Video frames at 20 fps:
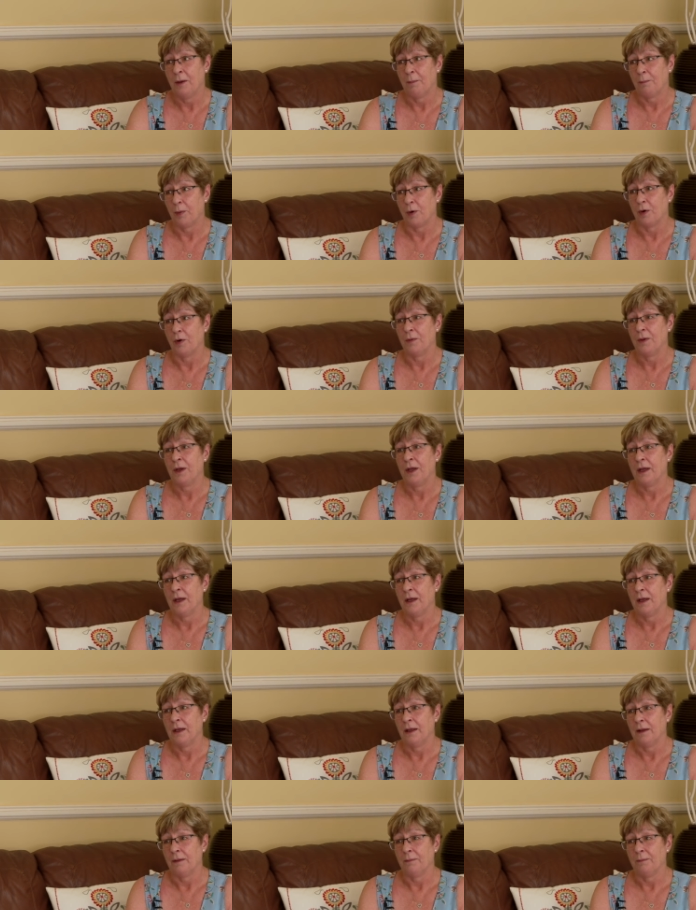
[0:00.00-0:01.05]
But
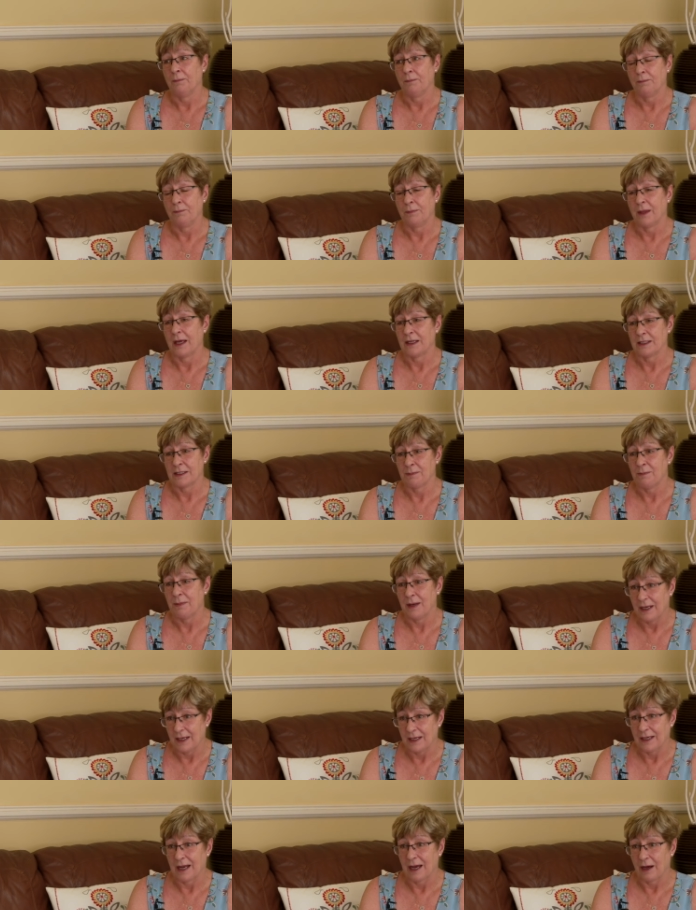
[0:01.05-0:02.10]
that's
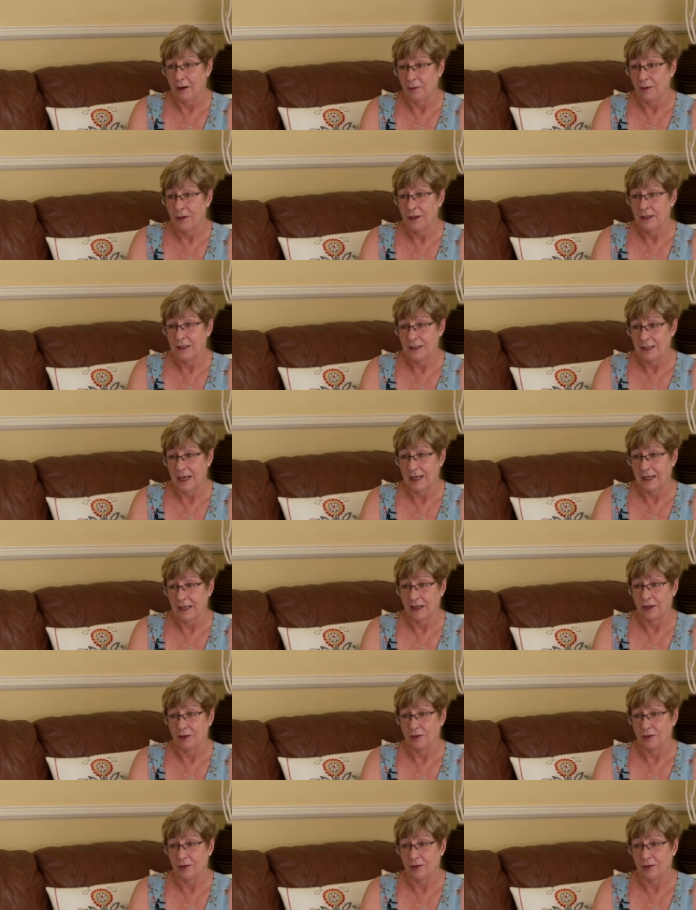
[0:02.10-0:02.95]
me now taking